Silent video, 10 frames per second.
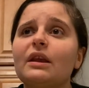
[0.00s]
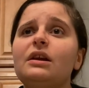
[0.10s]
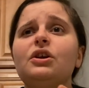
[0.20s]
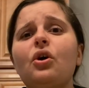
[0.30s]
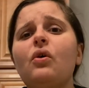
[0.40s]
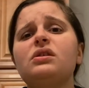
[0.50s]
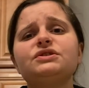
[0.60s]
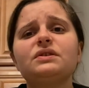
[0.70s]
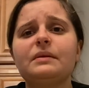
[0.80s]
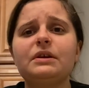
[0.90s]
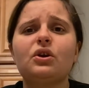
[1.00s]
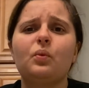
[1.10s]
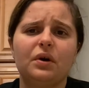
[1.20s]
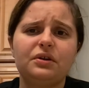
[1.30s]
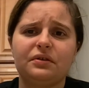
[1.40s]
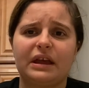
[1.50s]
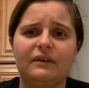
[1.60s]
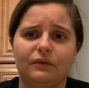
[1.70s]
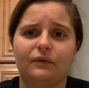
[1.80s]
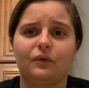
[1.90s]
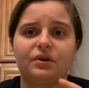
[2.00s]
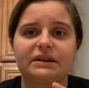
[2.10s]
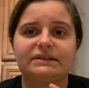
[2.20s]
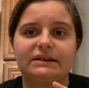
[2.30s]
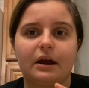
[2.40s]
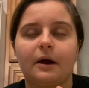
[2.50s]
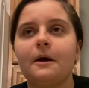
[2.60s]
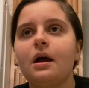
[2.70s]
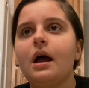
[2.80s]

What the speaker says: you know, also let me know what you're thankful for this year.